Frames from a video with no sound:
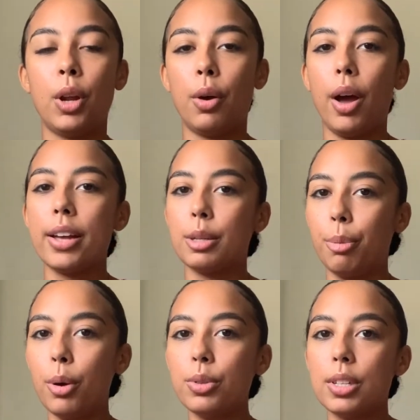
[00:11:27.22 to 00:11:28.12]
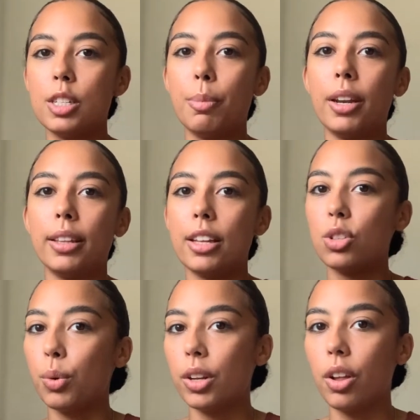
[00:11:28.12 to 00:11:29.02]
as opposed to spending that
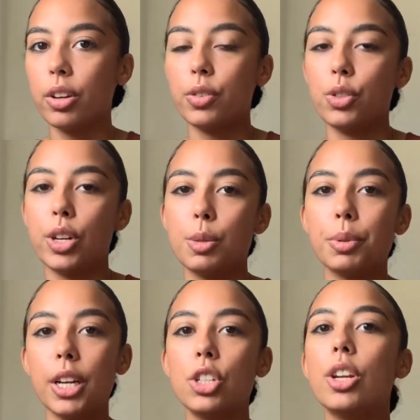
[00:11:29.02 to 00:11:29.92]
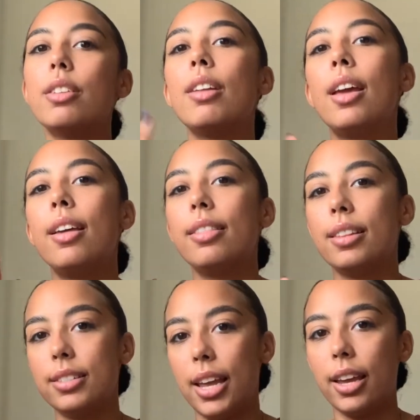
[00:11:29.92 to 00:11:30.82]
$20 for transportation,
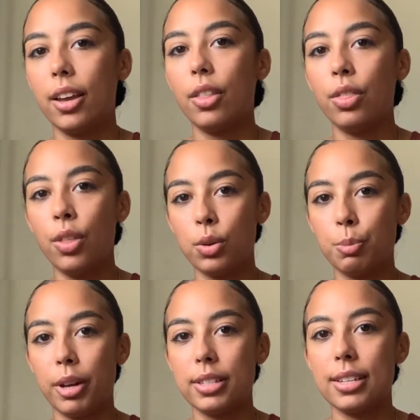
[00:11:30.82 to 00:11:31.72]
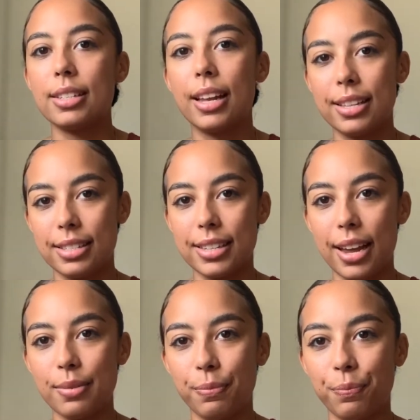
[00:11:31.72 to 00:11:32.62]
then take those buses
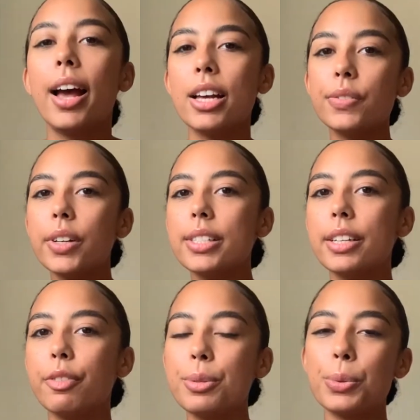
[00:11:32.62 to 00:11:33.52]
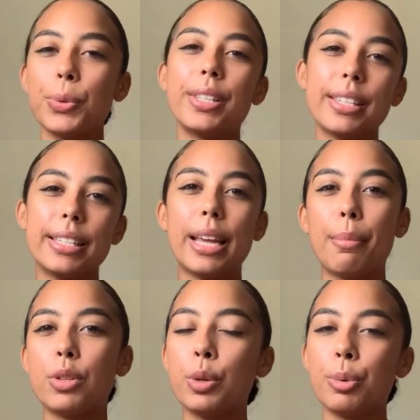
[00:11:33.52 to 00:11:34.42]
instead. As far as the difference between CTM
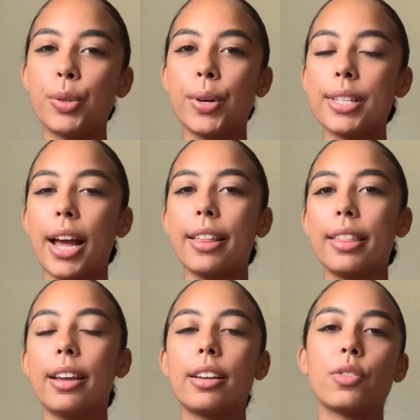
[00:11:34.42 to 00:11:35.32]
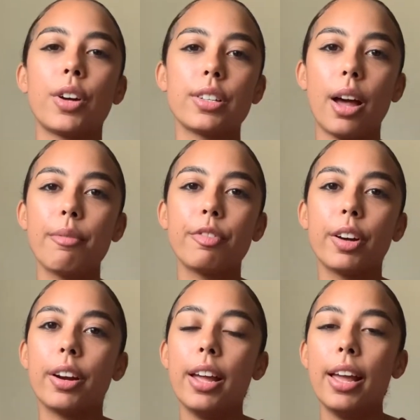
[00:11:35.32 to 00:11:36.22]
and Supratours, I think as far as
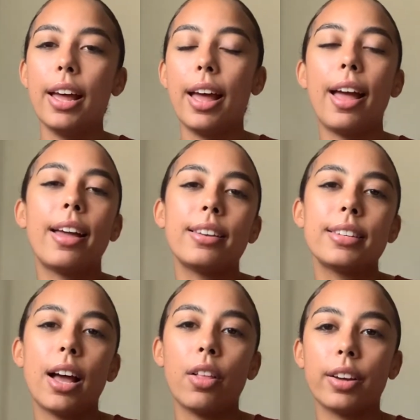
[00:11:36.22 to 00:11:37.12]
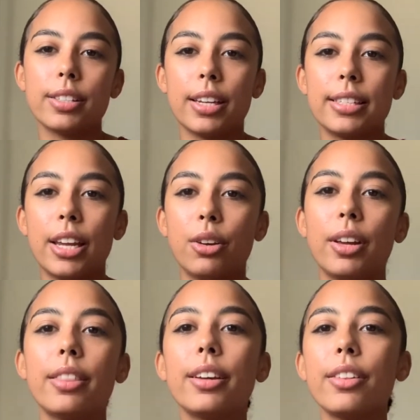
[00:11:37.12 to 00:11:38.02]
comfort and how long it's going to take you to
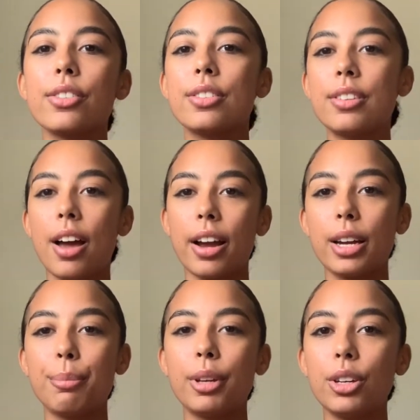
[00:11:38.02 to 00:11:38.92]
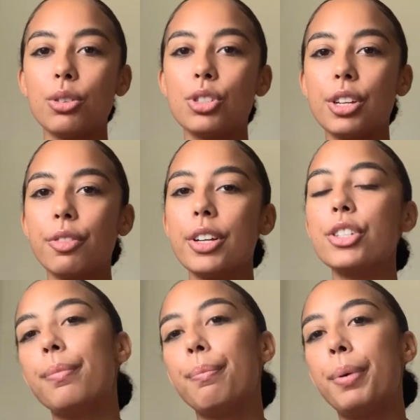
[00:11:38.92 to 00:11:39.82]
get there, there's not going to be a huge
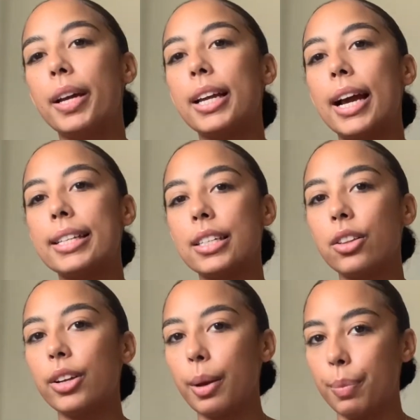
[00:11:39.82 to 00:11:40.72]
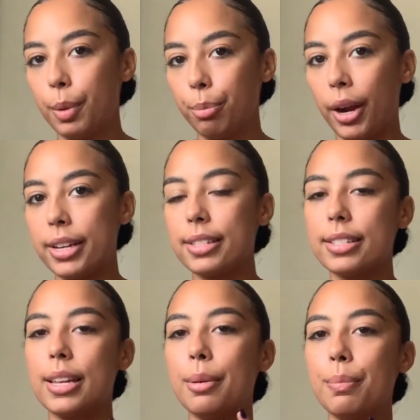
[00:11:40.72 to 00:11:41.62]
difference. But I did look up the price, the
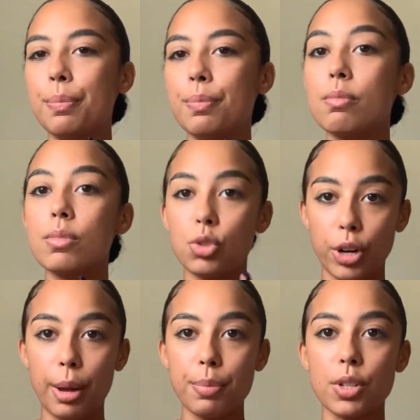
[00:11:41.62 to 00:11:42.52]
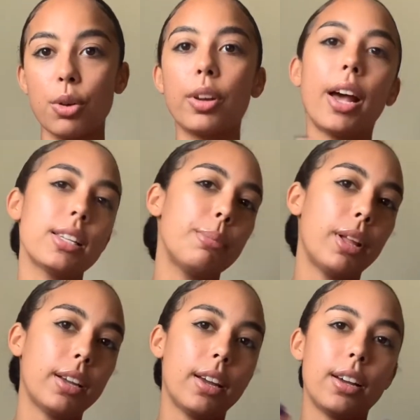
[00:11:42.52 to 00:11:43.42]
same trip, so
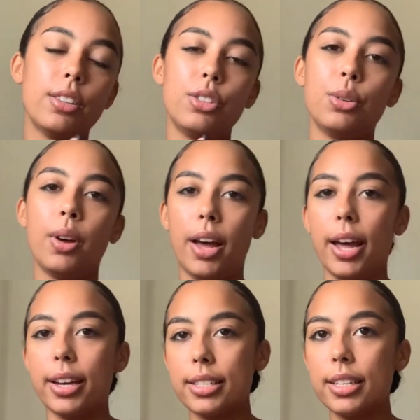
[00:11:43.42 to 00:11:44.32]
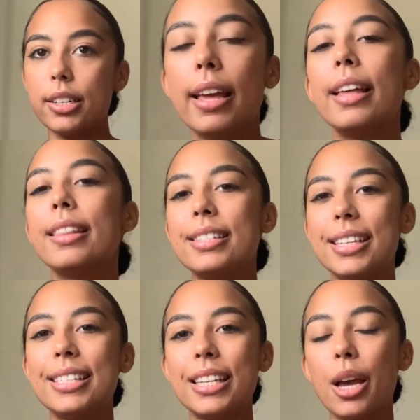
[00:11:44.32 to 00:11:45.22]
Casablanca to Agadir. The
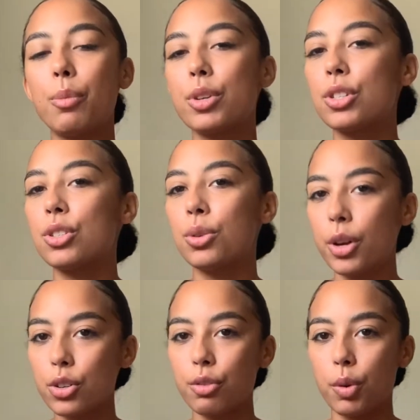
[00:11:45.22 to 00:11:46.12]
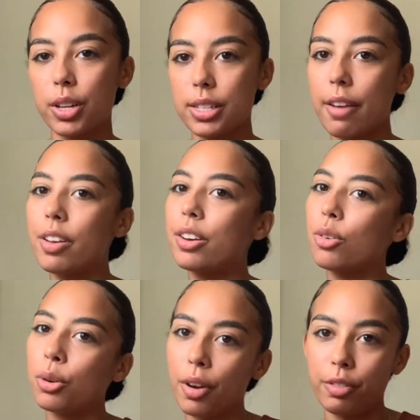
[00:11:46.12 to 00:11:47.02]
CTM was $247
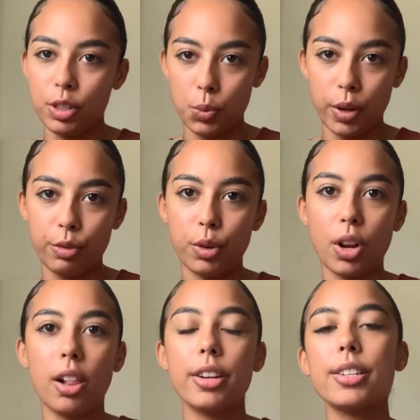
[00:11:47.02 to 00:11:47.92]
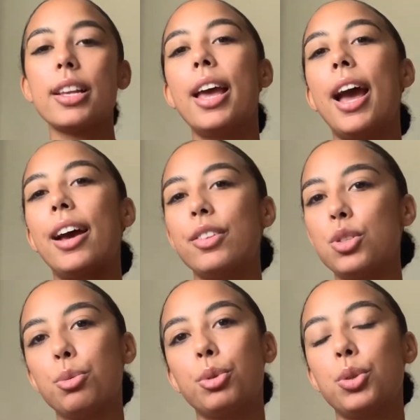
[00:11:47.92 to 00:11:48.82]
or roughly $24, and the
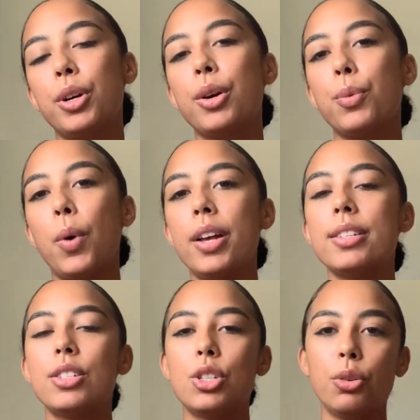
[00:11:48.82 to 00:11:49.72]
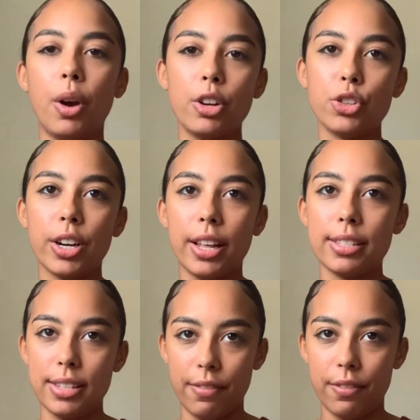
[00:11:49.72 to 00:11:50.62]
Supratour was
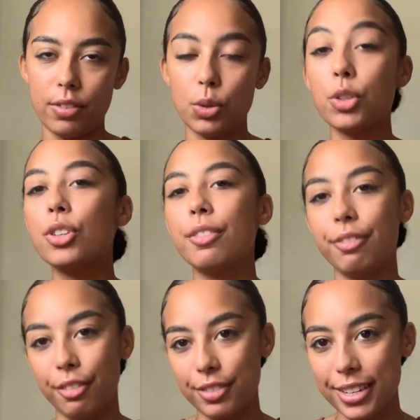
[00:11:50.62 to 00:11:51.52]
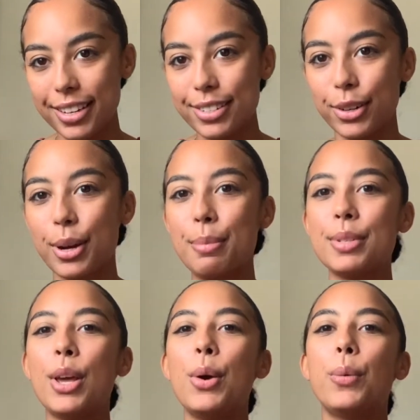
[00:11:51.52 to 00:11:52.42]
215 dirhams,
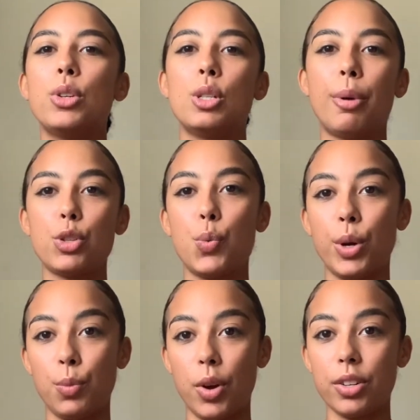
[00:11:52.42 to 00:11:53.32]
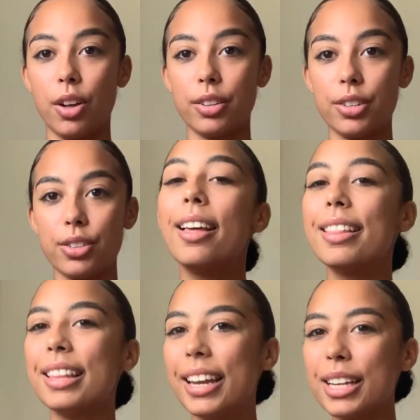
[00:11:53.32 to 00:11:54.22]
which is about $21.
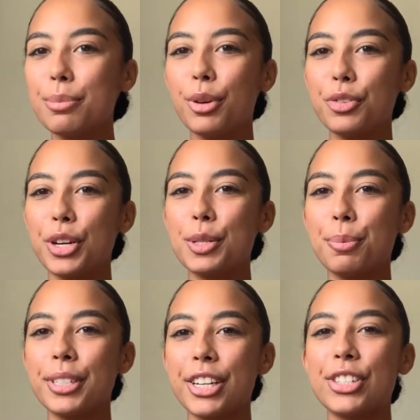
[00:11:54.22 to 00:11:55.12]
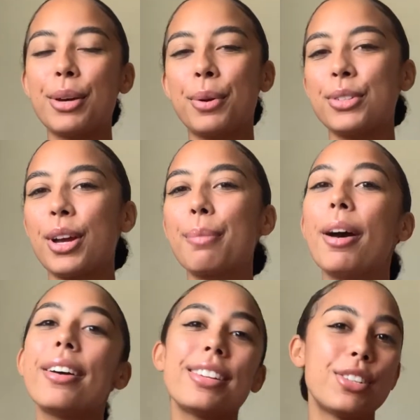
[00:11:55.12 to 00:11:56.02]
The next mode of transportation I want to talk
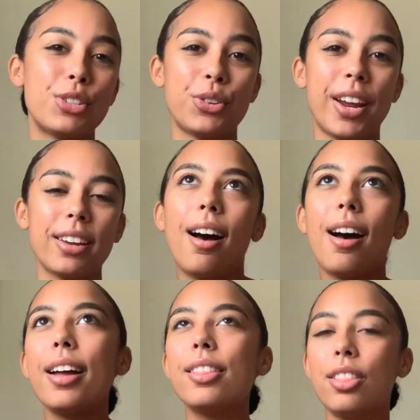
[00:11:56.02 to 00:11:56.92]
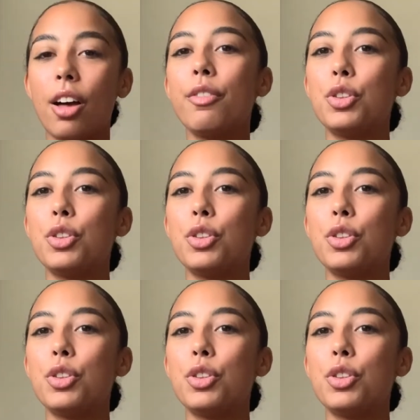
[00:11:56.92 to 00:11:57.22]
about is the train. I love the